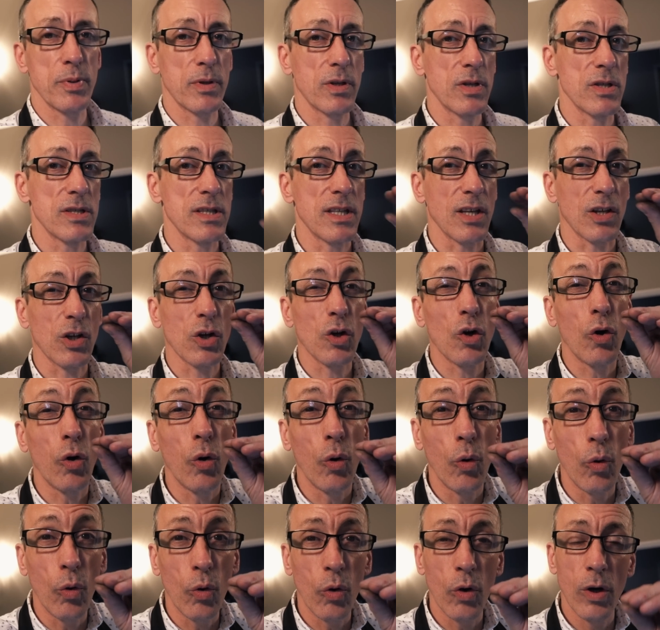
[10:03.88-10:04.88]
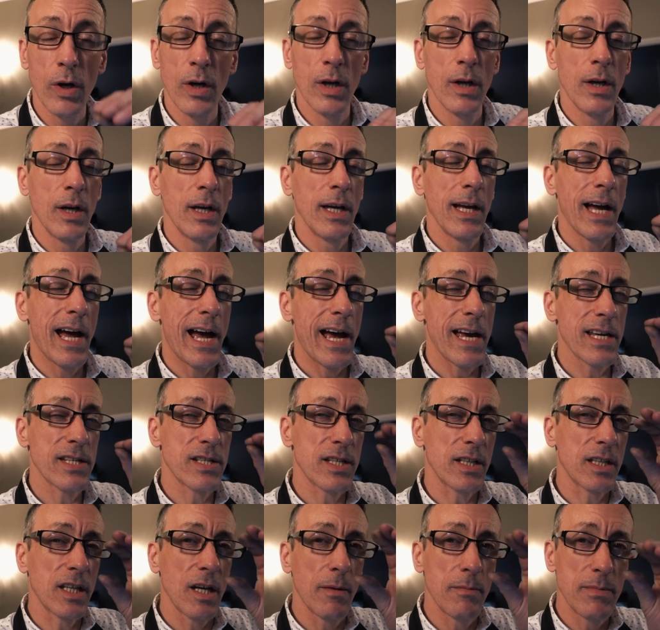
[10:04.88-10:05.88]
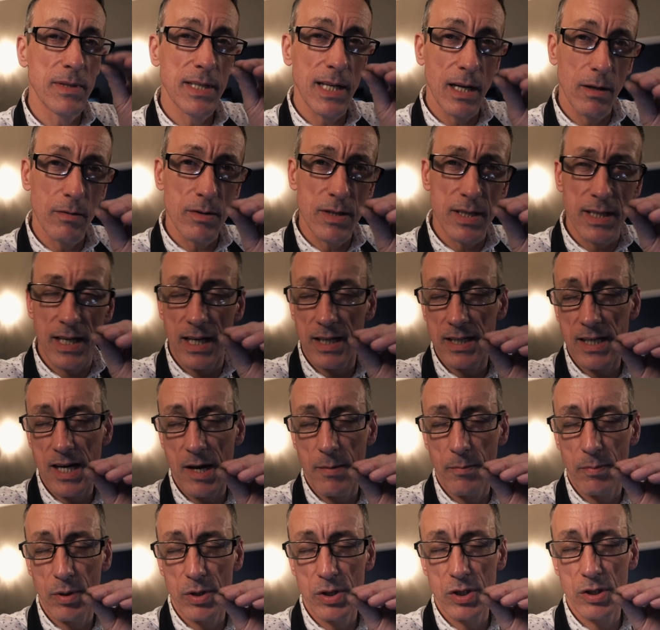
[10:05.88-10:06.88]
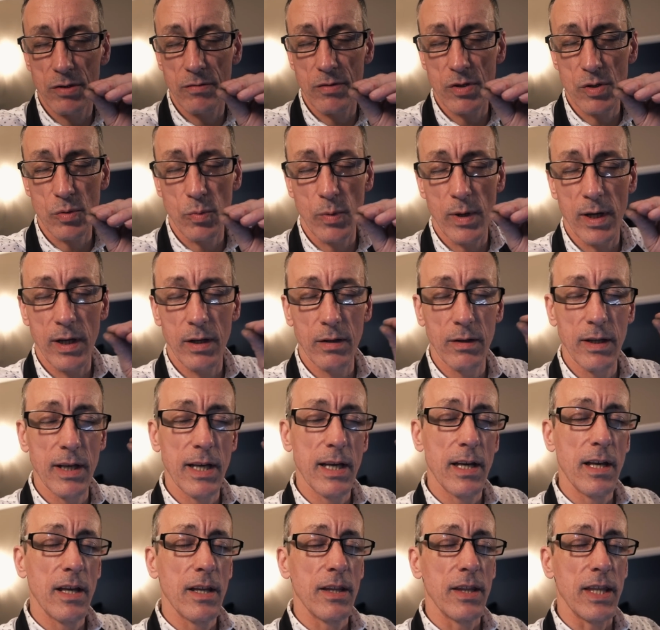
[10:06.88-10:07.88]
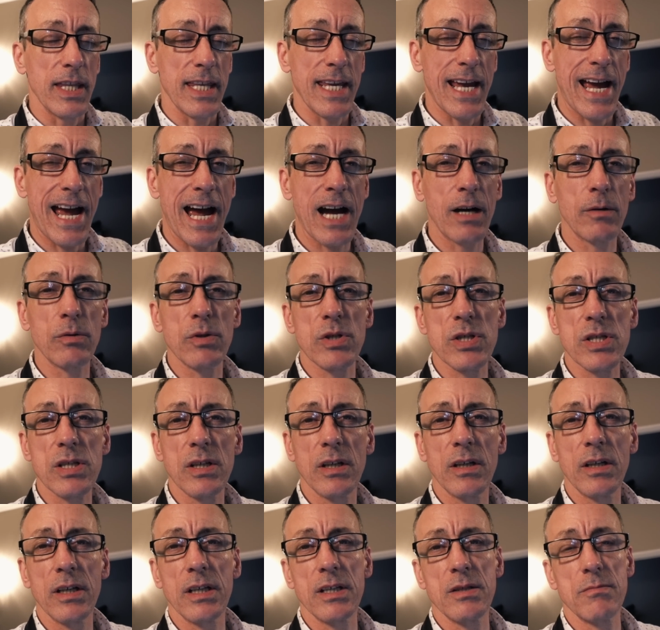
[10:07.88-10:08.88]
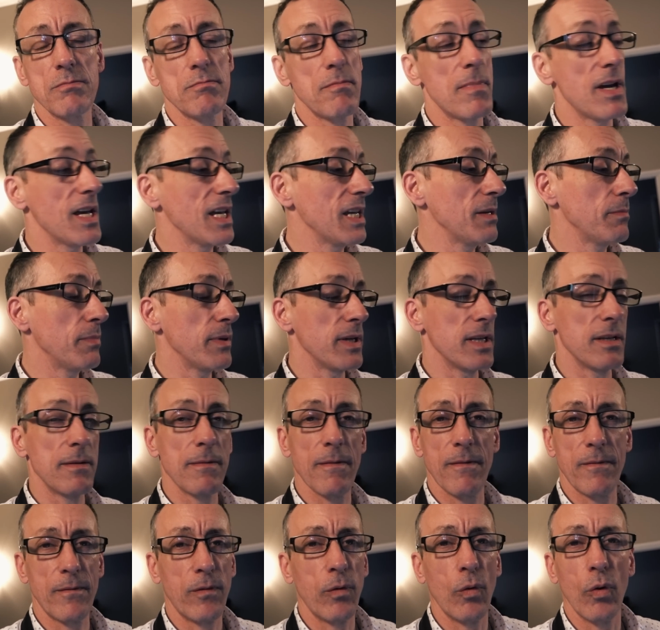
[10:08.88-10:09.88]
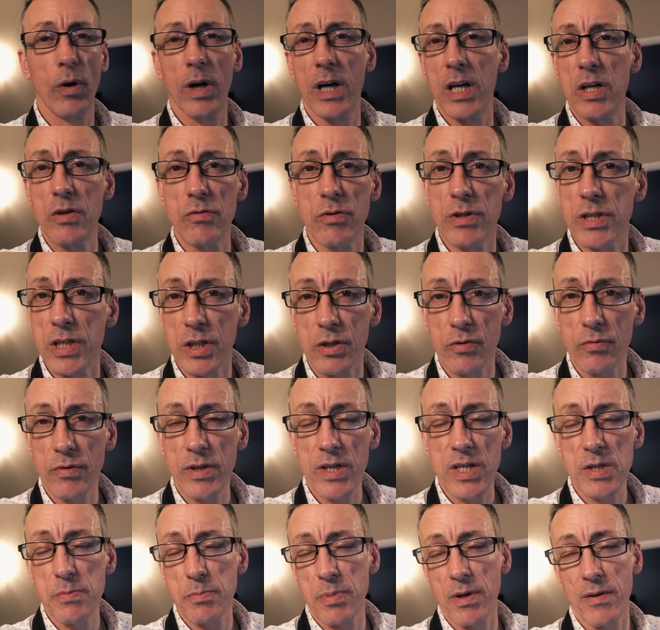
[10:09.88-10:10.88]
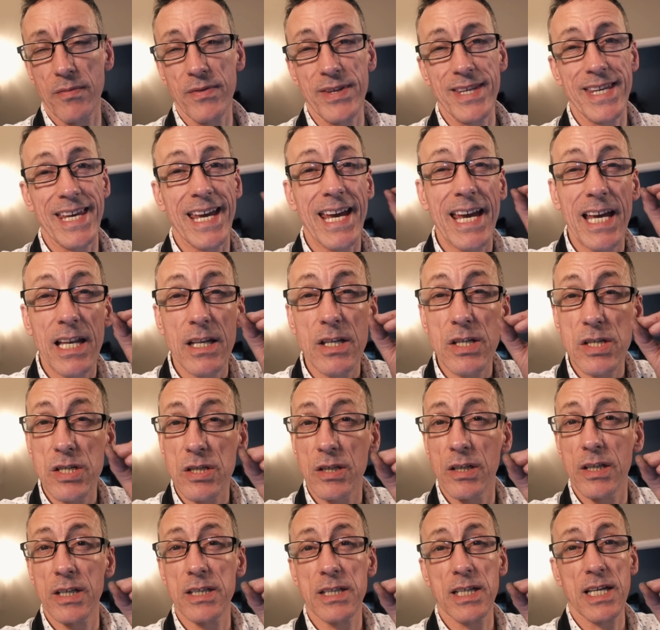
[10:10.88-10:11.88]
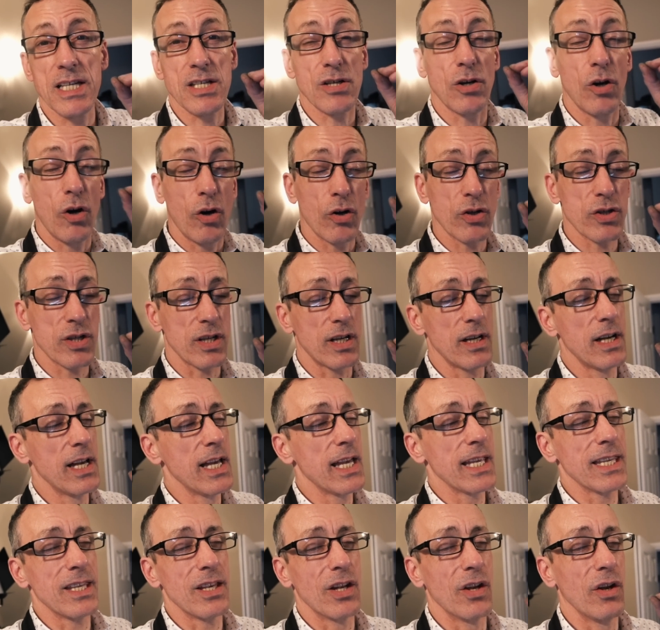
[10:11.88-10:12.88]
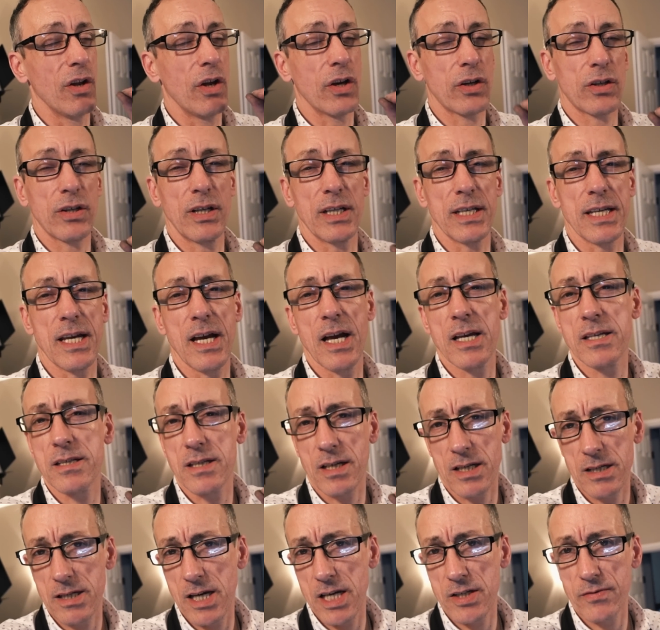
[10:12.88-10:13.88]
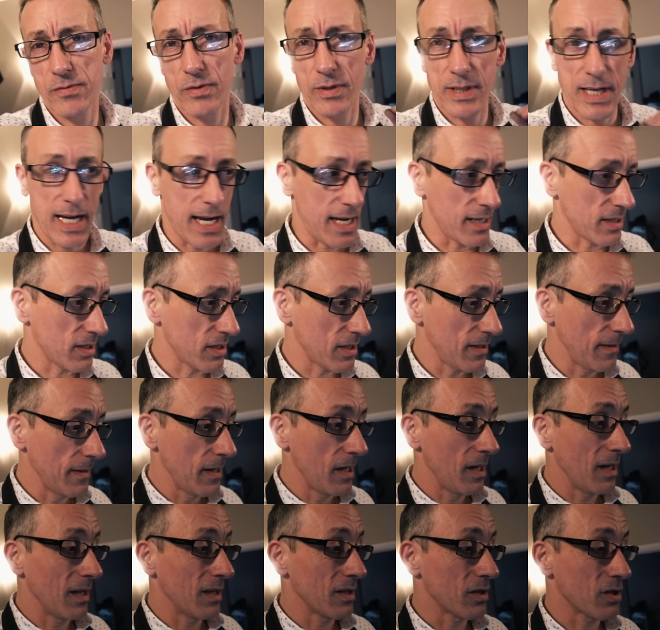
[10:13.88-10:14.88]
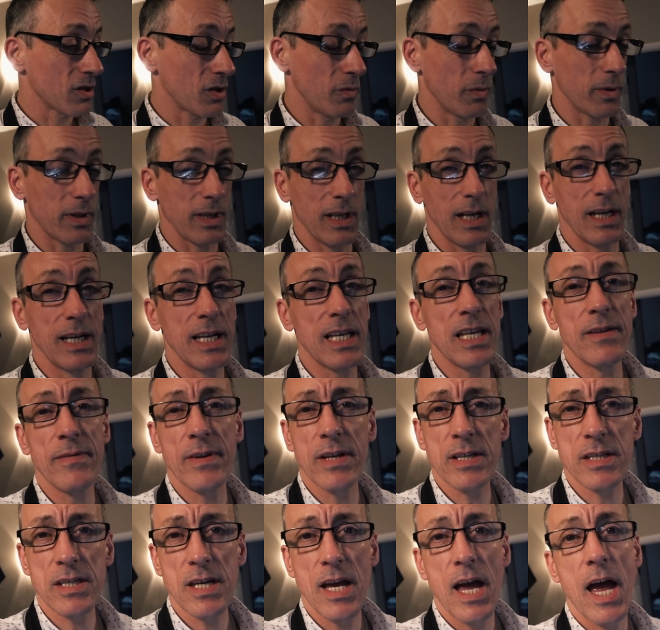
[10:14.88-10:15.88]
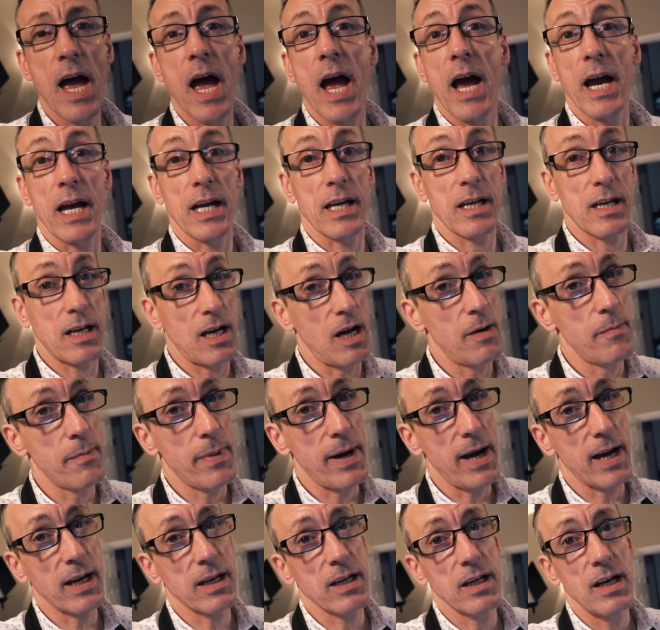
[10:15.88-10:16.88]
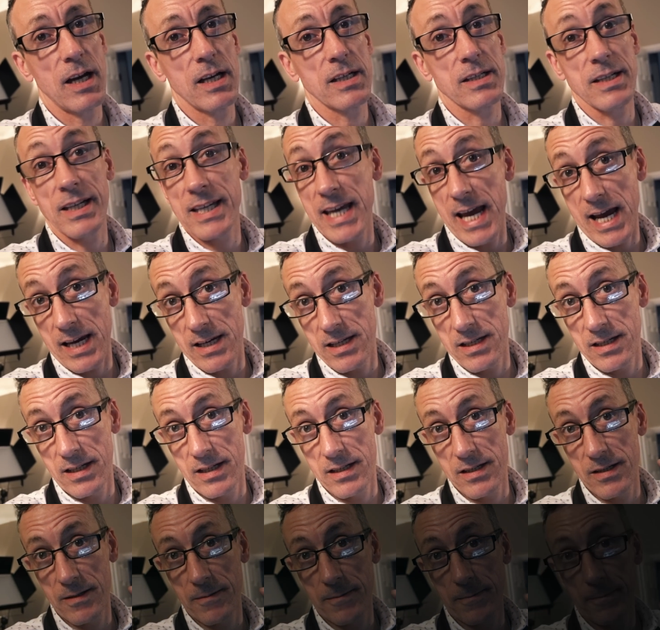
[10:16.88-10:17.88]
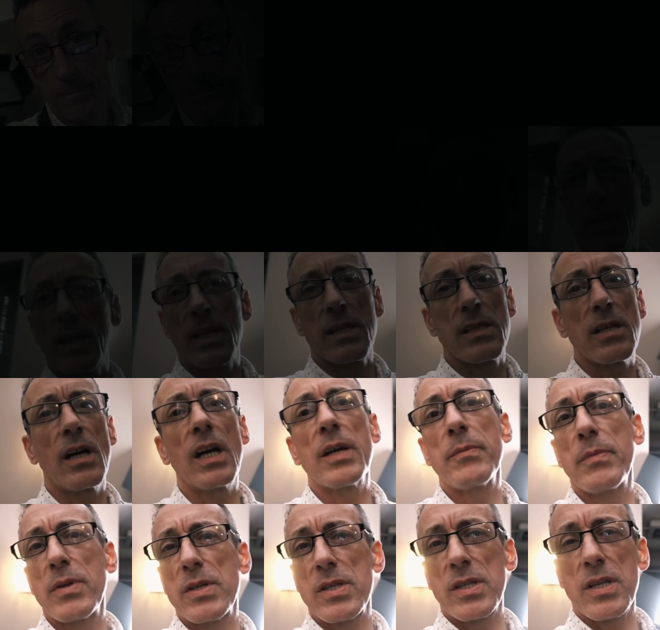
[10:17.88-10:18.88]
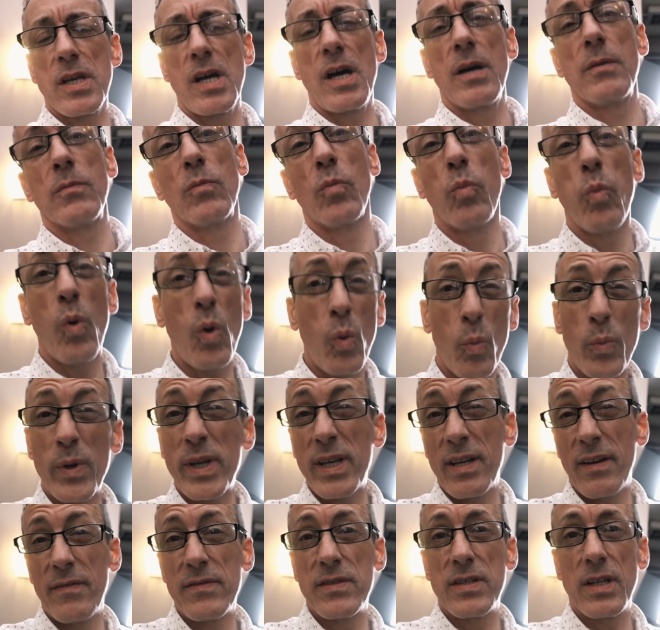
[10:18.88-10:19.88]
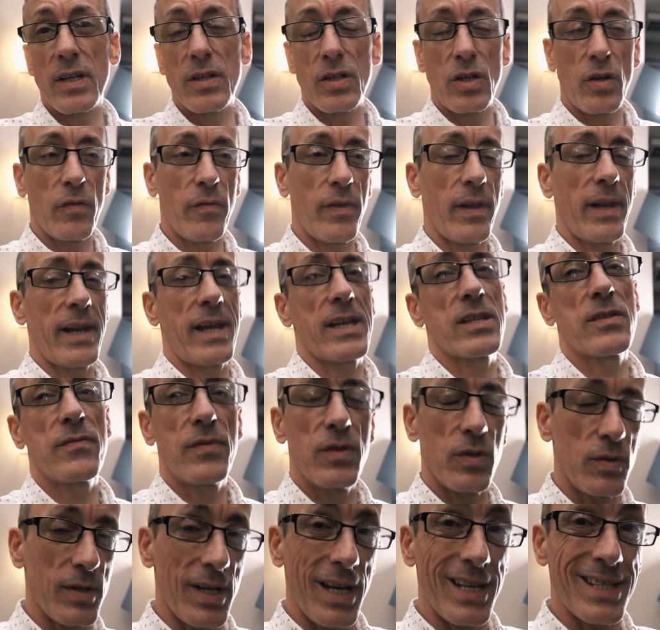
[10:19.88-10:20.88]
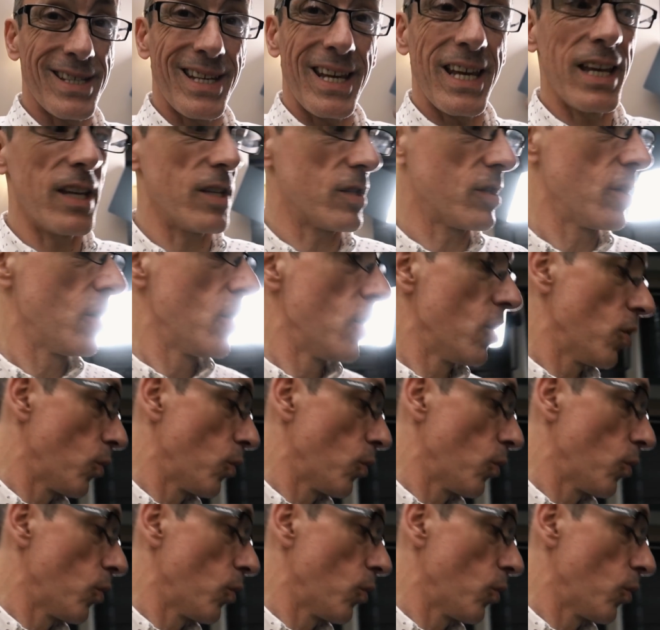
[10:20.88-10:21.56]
because the core has to come down to that temperature as well. The outside may be four hundred degrees, but if the inside is hotter, you're not going to get a successful cast. So we're going to leave it, come back to cast it. So the time has come. What we have done over the last few days is